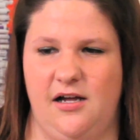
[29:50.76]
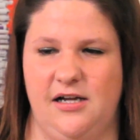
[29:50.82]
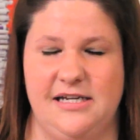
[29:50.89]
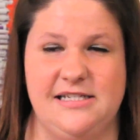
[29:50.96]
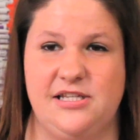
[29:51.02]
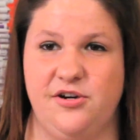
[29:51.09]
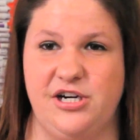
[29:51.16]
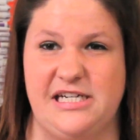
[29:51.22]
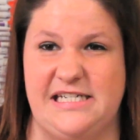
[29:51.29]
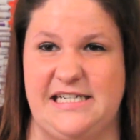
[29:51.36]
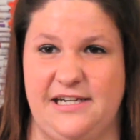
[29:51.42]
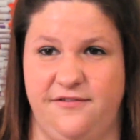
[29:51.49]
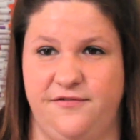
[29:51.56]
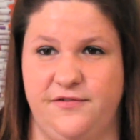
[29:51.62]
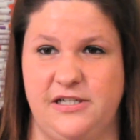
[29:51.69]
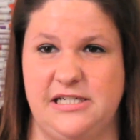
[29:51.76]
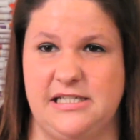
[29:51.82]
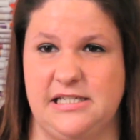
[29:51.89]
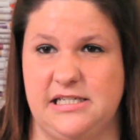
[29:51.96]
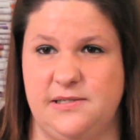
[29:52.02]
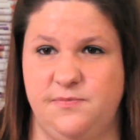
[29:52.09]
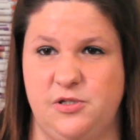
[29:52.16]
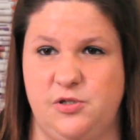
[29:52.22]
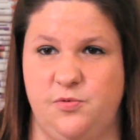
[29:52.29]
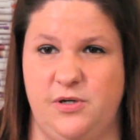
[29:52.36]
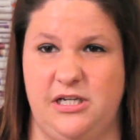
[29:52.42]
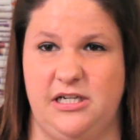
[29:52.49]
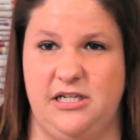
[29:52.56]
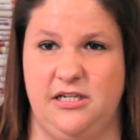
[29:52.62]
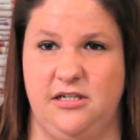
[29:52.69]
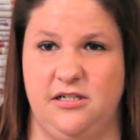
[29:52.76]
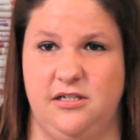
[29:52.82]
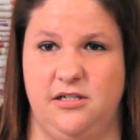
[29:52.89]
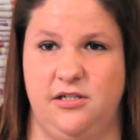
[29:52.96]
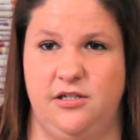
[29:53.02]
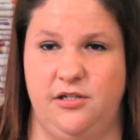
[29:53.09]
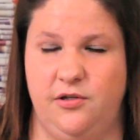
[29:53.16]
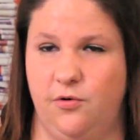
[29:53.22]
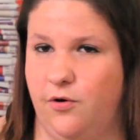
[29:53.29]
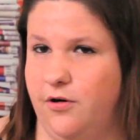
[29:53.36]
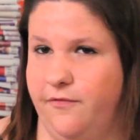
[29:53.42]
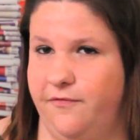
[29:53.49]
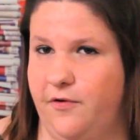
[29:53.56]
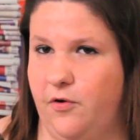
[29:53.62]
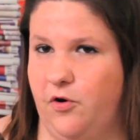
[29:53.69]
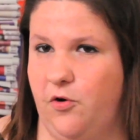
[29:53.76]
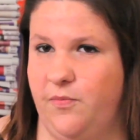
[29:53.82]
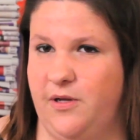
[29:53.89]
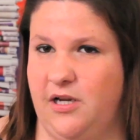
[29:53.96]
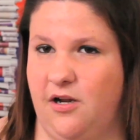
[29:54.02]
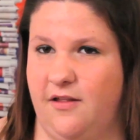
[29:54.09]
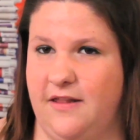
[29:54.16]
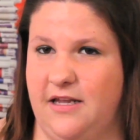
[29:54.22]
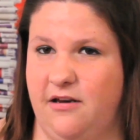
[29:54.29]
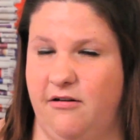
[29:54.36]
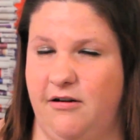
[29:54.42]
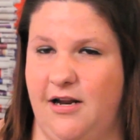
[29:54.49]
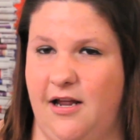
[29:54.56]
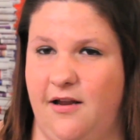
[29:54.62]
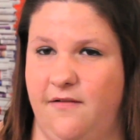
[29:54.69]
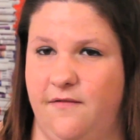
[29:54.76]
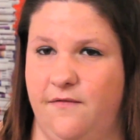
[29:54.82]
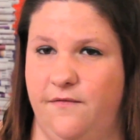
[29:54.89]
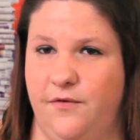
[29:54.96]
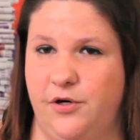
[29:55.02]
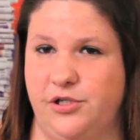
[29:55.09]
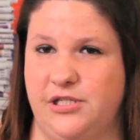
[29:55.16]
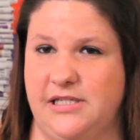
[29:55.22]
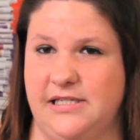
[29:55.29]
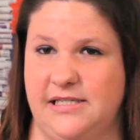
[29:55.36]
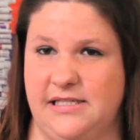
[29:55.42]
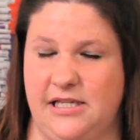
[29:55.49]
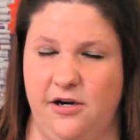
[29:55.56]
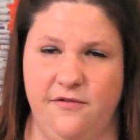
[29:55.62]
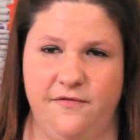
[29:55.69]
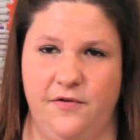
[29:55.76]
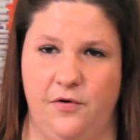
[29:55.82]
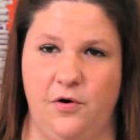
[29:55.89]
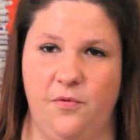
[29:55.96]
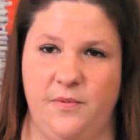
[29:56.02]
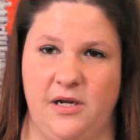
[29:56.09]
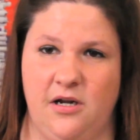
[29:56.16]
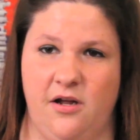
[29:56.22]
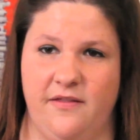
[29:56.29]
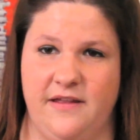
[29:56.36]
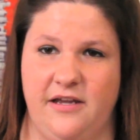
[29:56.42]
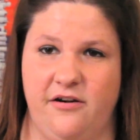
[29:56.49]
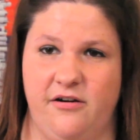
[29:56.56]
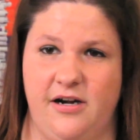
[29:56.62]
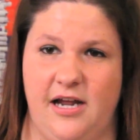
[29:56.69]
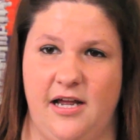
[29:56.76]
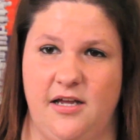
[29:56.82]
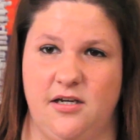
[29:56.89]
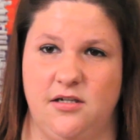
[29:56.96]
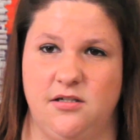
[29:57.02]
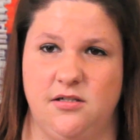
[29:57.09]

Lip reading: is there a difference between your photo being on the internet versus their photo being on the internet?